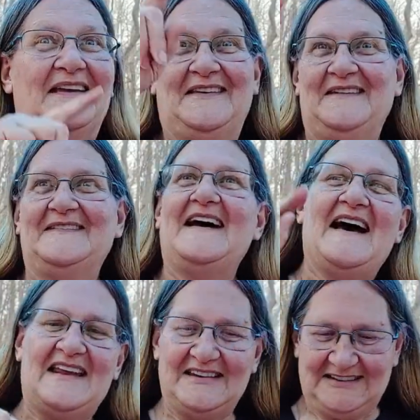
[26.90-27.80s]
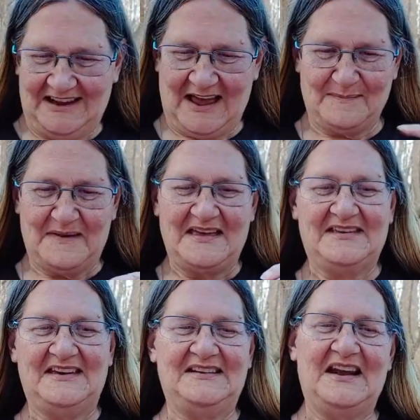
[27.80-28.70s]
You got it. I'm
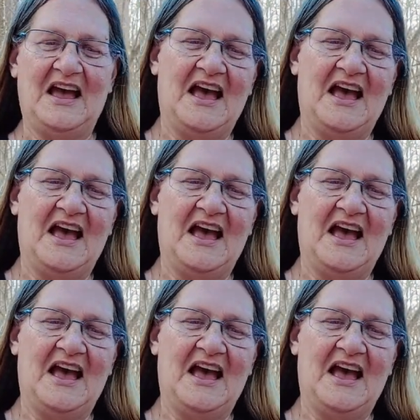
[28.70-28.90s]
making...